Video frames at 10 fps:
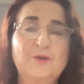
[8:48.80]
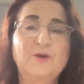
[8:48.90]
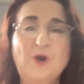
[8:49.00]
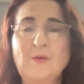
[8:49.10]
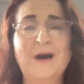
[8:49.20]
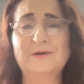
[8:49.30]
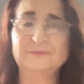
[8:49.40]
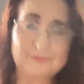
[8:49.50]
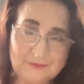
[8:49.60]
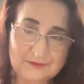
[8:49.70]
go out
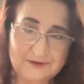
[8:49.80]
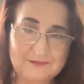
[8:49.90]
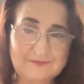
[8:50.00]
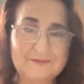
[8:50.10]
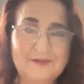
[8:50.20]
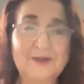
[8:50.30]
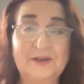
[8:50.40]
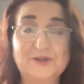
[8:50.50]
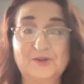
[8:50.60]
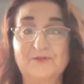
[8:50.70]

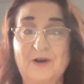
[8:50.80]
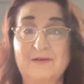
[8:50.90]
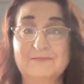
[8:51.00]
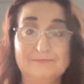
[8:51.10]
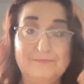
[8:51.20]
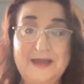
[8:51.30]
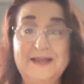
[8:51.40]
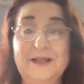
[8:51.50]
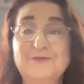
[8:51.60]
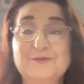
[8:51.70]
unless you've got many
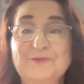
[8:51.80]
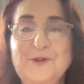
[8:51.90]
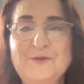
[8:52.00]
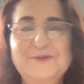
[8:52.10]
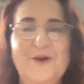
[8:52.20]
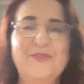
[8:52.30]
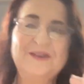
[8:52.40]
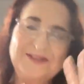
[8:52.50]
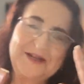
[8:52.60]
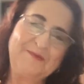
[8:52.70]
layers of clothes on.
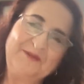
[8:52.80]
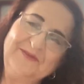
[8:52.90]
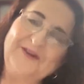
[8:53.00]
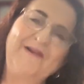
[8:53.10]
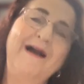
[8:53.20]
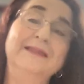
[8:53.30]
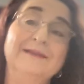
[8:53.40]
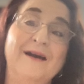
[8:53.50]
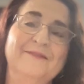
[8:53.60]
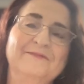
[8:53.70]
This time of year I
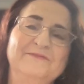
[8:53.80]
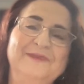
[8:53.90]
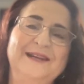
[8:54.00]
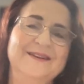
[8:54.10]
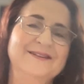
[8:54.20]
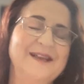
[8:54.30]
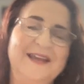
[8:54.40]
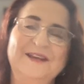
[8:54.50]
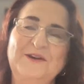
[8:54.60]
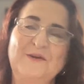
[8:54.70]
love because I
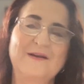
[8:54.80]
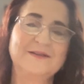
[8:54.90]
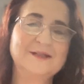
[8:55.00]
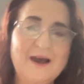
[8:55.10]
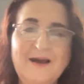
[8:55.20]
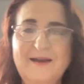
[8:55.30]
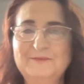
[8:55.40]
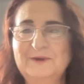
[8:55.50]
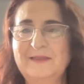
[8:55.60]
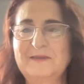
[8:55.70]
can go outside
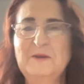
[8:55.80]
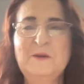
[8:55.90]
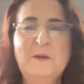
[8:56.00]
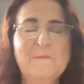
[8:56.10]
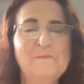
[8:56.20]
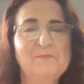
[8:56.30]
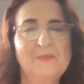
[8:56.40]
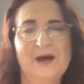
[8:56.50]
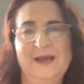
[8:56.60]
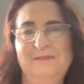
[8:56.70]
with
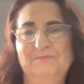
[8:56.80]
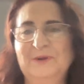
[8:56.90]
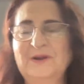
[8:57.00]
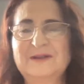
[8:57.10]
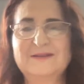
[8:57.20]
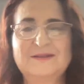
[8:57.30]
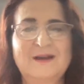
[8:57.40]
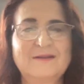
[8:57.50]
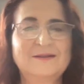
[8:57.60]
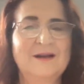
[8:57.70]
my
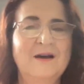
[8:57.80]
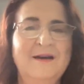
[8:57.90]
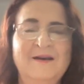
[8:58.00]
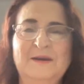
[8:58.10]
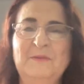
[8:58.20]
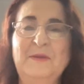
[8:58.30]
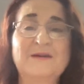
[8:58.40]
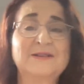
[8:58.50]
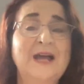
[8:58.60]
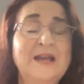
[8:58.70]
Birkenstocks on, a pair
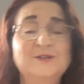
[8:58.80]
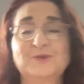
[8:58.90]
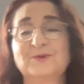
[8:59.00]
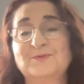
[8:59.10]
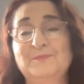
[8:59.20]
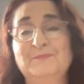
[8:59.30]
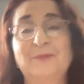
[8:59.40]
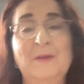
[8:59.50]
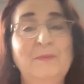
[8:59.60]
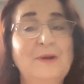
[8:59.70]
of tights or
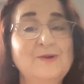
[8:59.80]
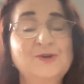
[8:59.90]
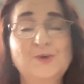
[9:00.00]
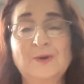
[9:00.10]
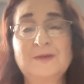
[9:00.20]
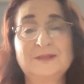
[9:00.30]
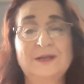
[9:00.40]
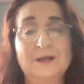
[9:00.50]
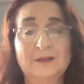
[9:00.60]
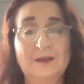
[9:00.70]
a pair of shorts and